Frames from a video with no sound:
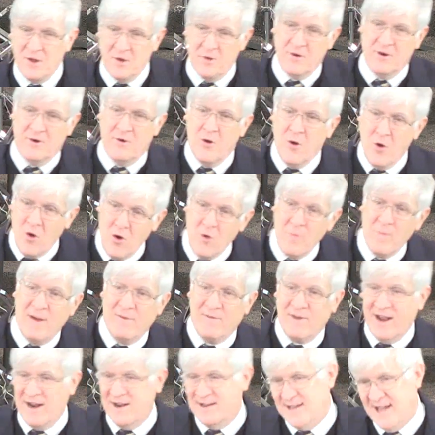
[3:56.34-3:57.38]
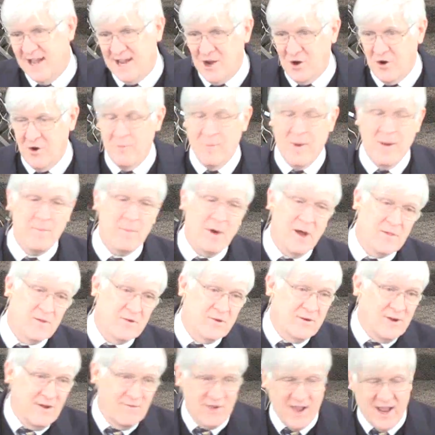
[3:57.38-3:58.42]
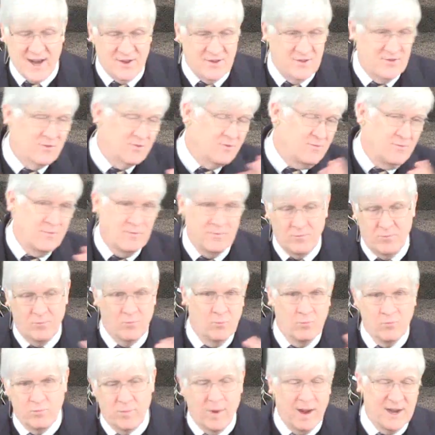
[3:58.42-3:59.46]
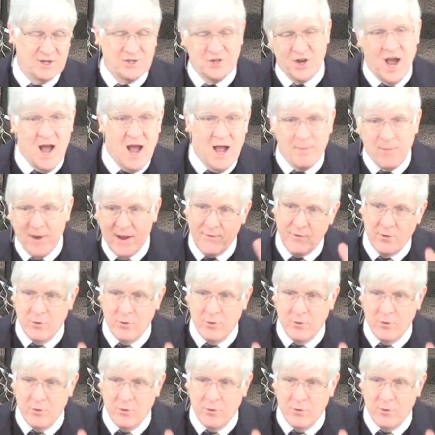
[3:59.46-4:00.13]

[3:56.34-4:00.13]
here at home. I've got to take care of my mother. I've got to do my job. I've